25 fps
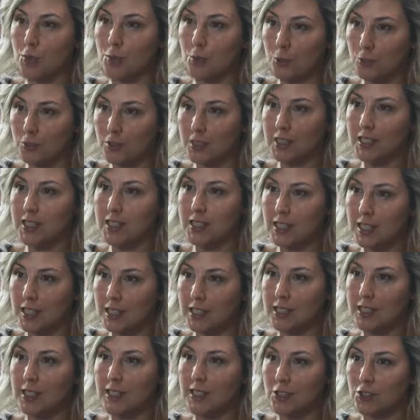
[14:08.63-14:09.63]
of political
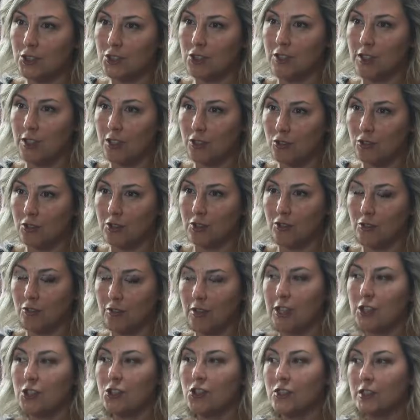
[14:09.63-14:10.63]
science and international
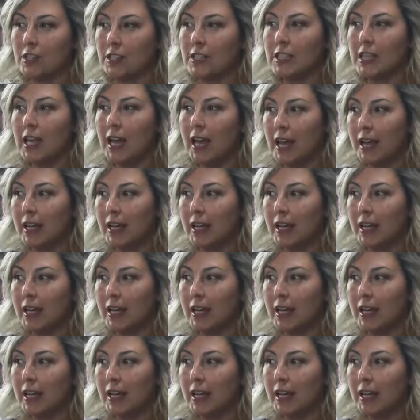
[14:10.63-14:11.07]
relations.